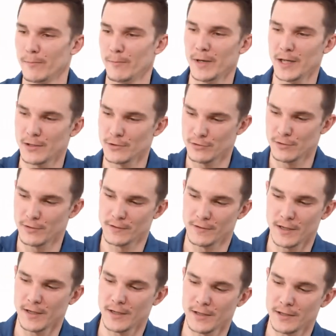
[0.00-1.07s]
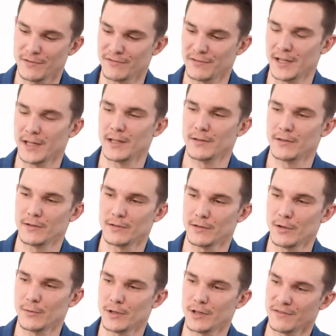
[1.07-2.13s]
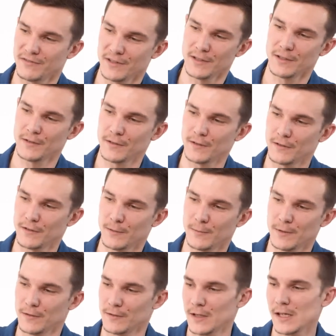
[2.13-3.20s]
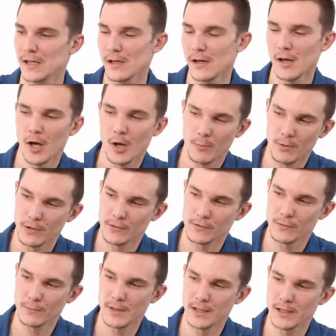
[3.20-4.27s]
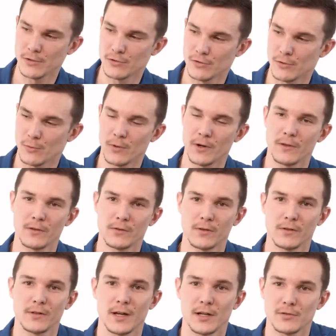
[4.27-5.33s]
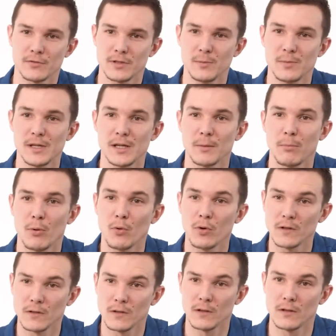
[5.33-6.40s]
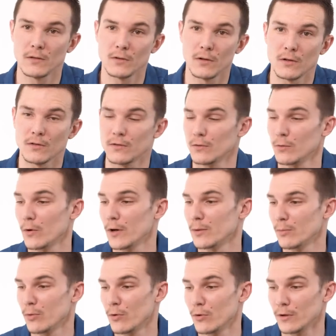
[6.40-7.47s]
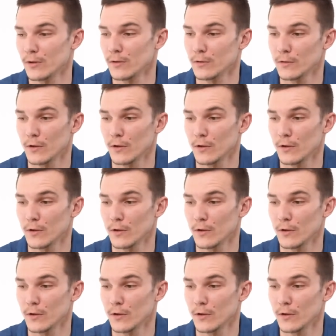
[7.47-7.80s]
making sure it's high enough and low enough in the system is key, but also making sure where this is actually being pointed is also quite important.